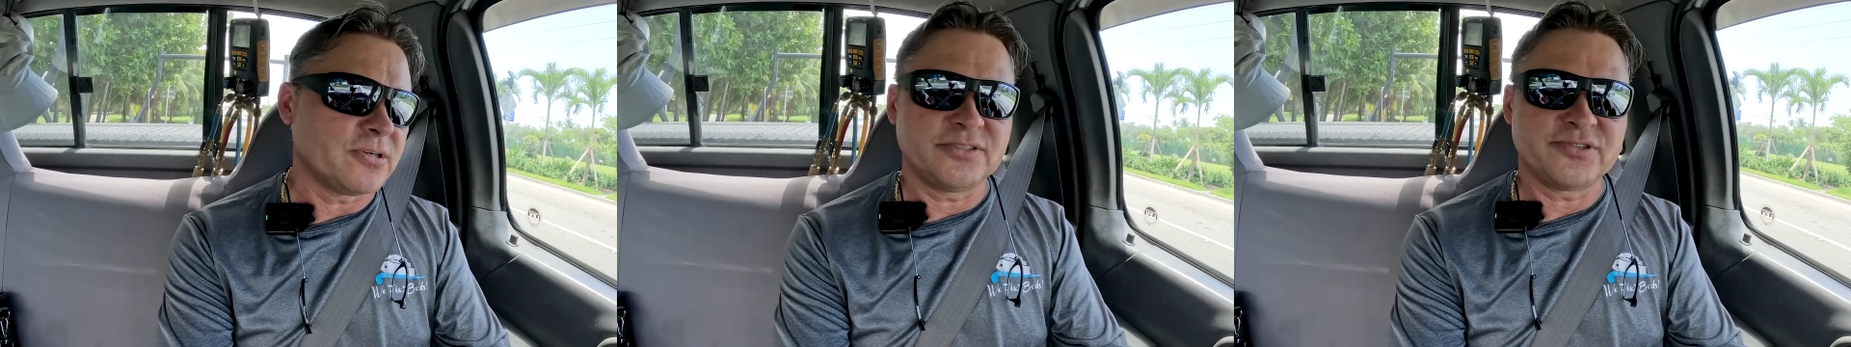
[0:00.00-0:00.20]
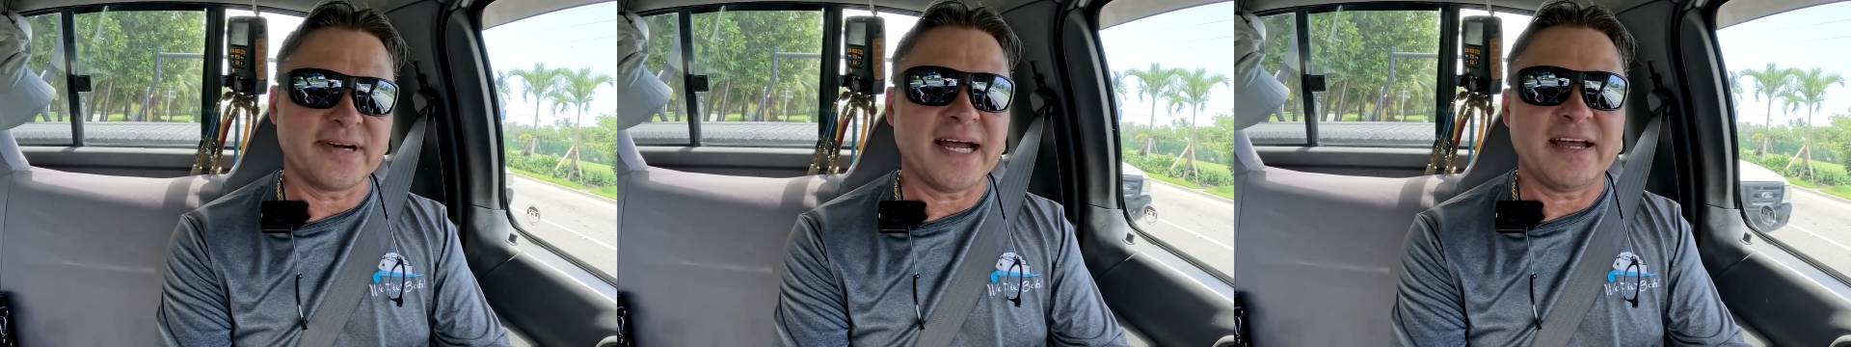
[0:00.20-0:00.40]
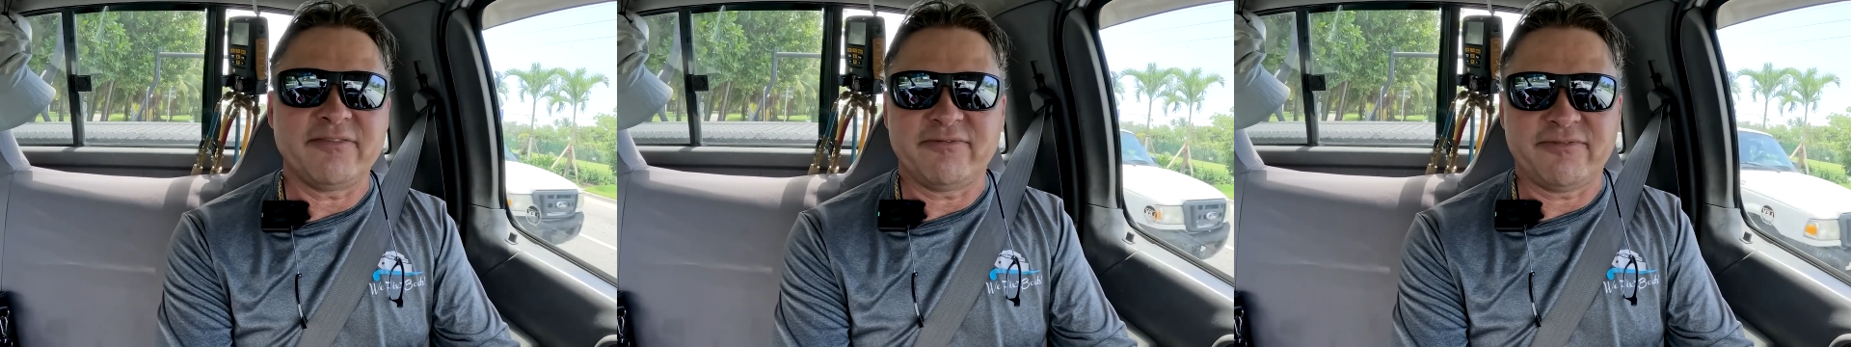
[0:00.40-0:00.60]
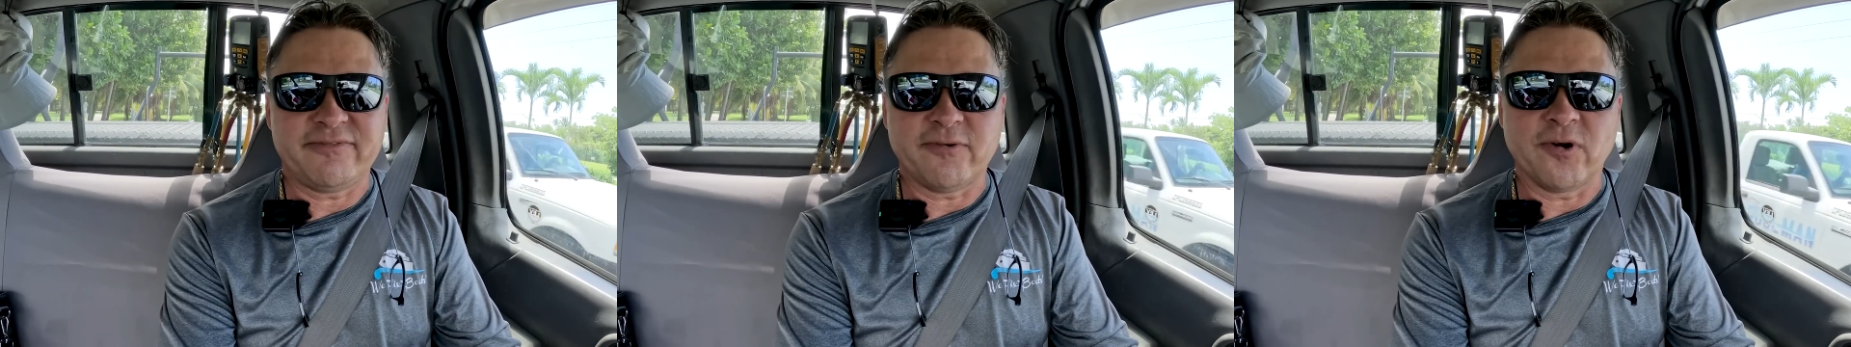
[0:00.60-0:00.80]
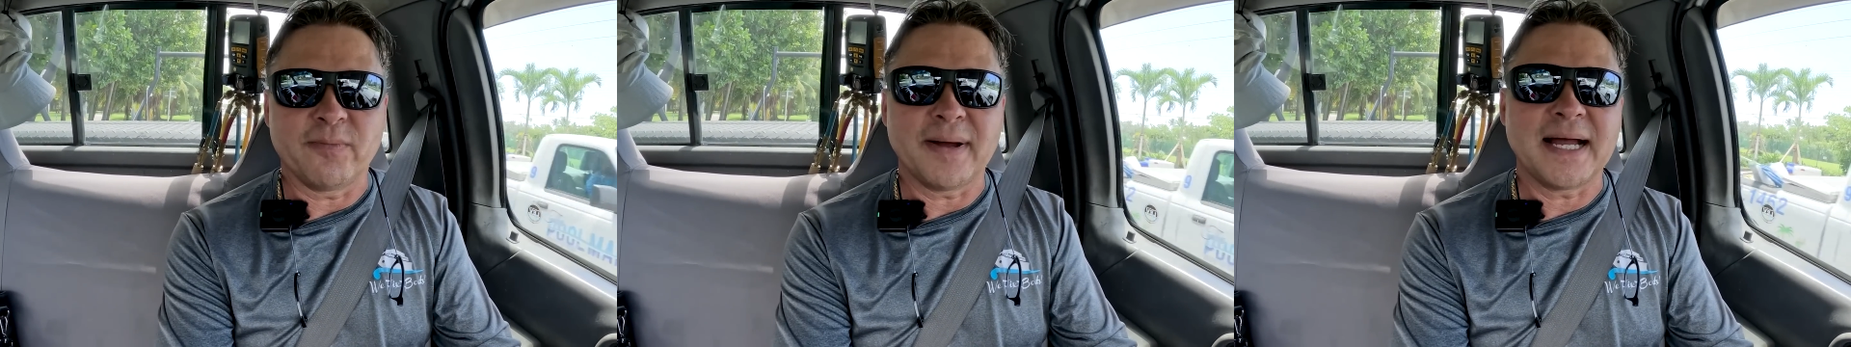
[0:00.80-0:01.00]
to drive
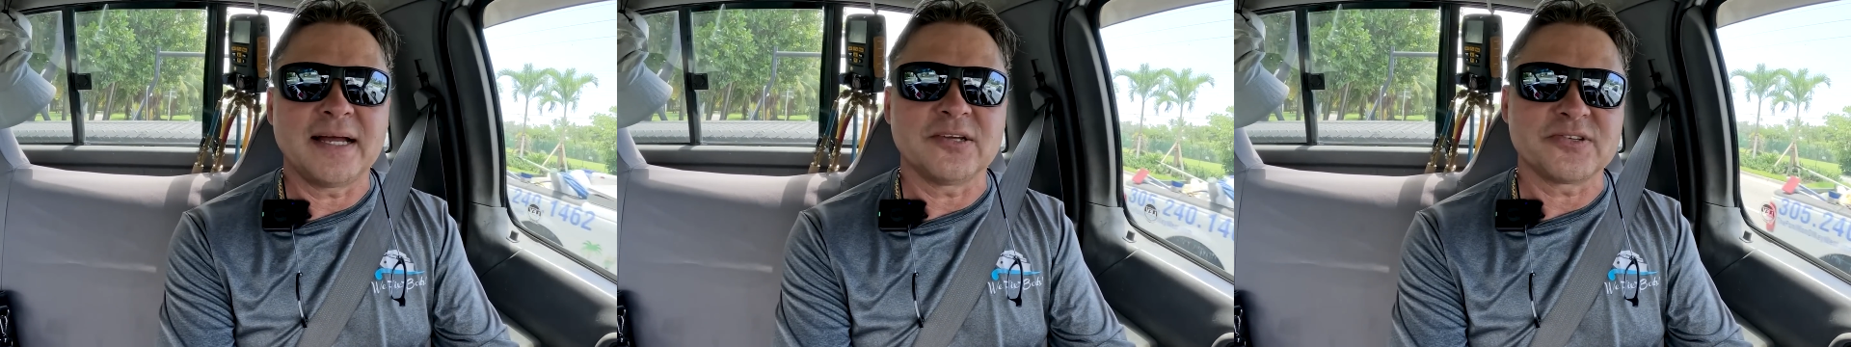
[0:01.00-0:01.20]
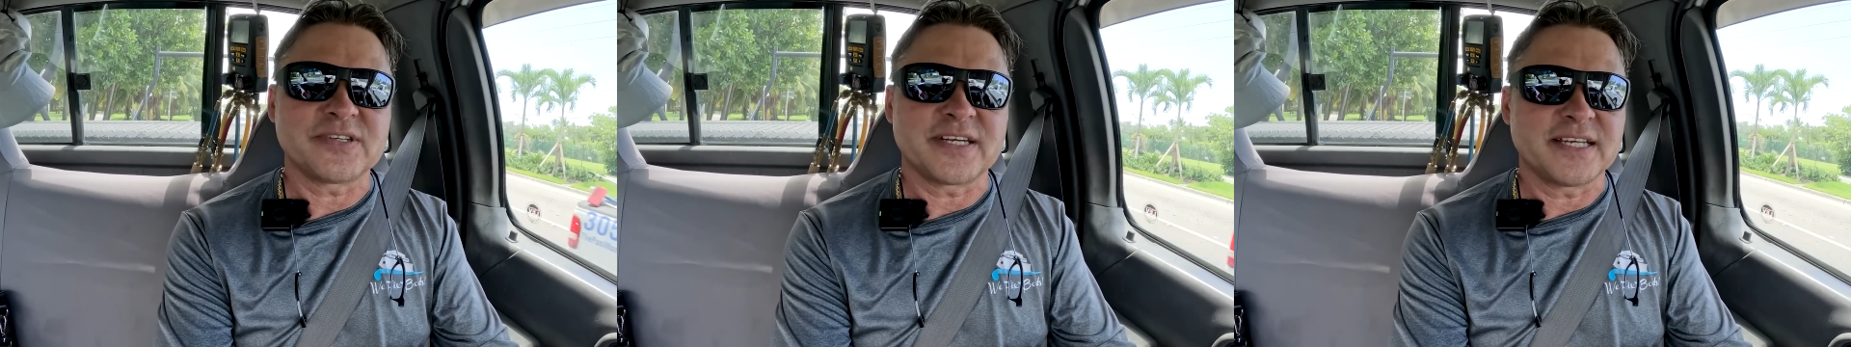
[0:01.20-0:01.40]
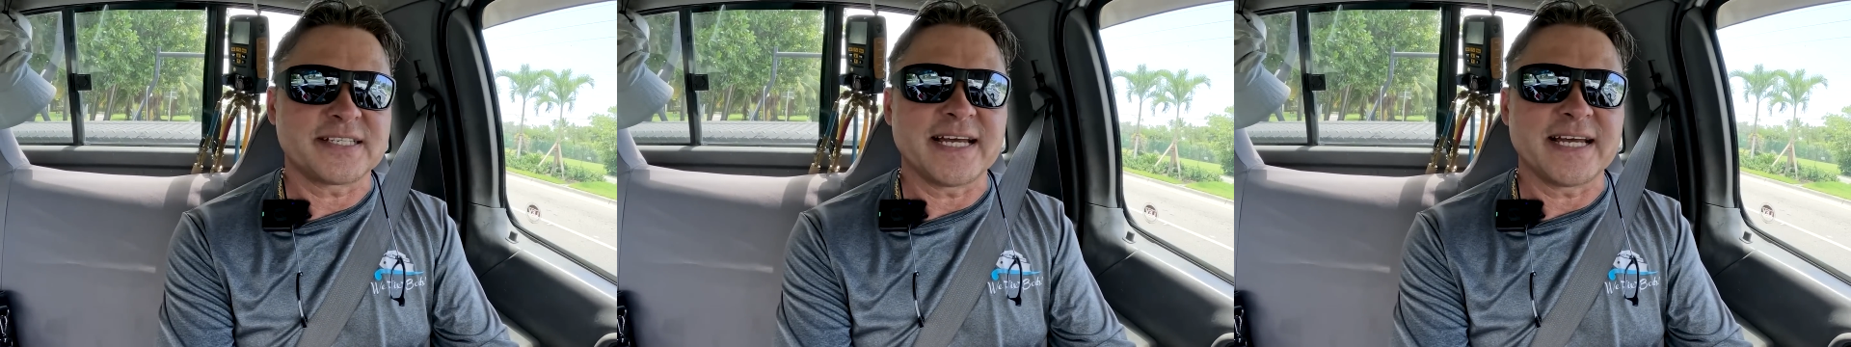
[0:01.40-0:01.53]
4 miles to get